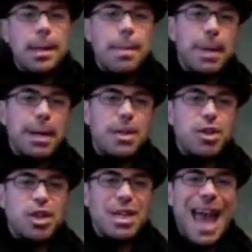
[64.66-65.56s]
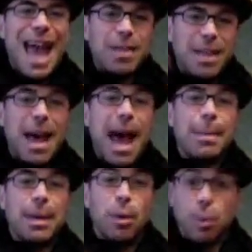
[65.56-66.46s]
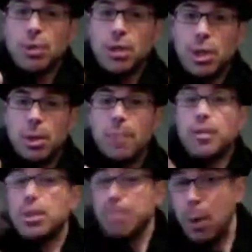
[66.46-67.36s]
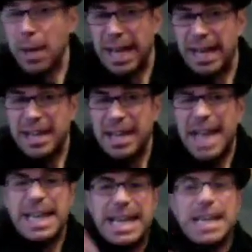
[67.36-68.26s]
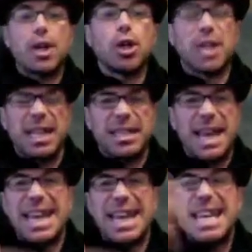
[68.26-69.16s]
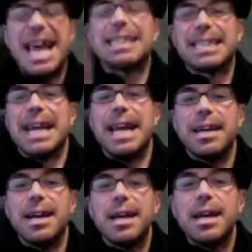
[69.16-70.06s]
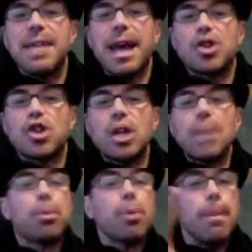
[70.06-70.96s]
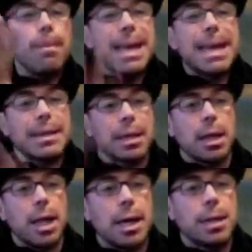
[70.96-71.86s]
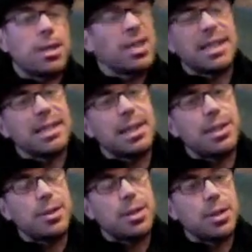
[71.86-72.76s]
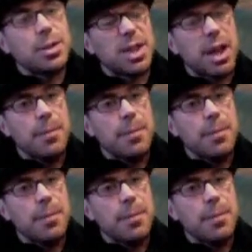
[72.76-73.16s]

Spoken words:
but she had the habit also of smoking and eating cookies. And Annette said that she permitted the client to continue to do so.